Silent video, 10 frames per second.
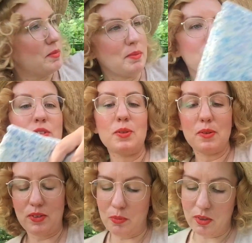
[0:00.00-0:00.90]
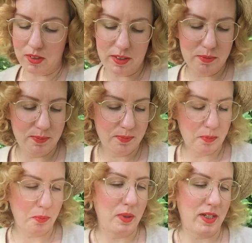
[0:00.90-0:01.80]
Maybe too similar,
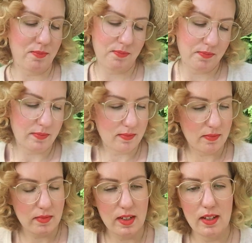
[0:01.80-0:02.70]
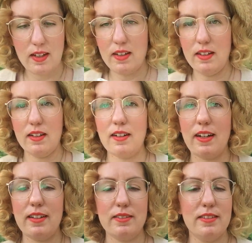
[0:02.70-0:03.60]
but all
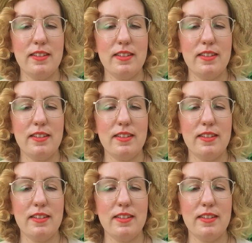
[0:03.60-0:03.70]
right.